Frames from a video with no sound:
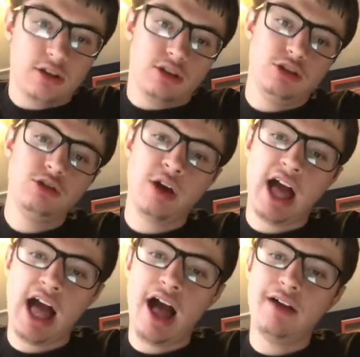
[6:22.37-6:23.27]
You
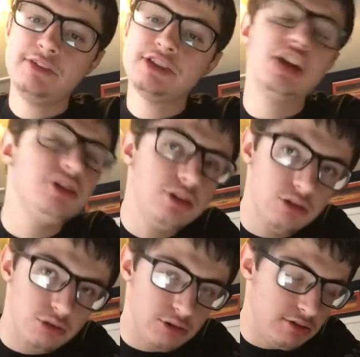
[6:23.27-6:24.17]
have The
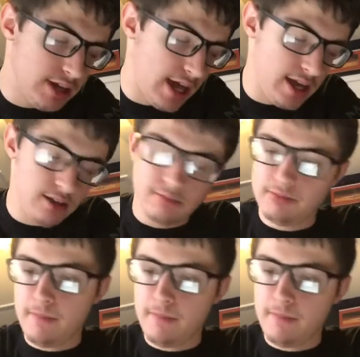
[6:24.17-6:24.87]
New Day.